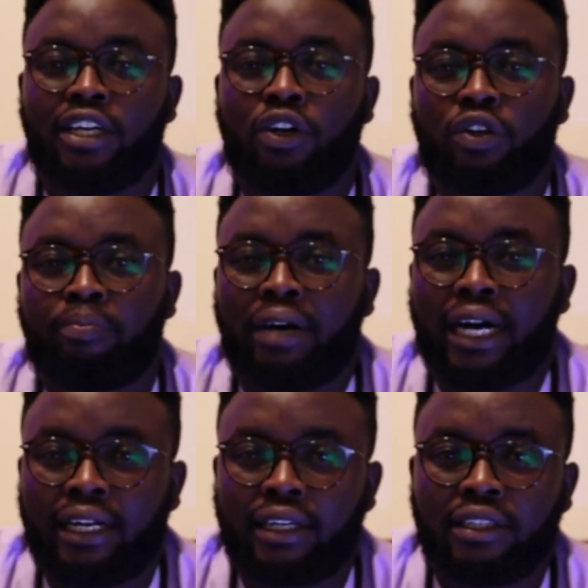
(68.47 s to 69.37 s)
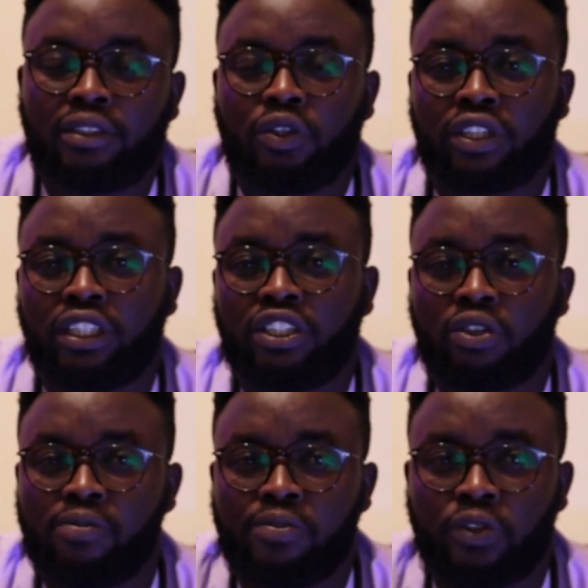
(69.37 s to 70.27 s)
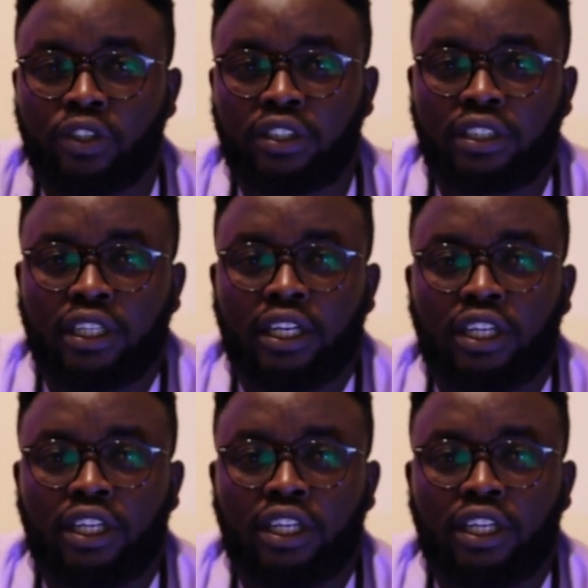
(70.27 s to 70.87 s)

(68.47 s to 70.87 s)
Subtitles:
or burn or discomfort.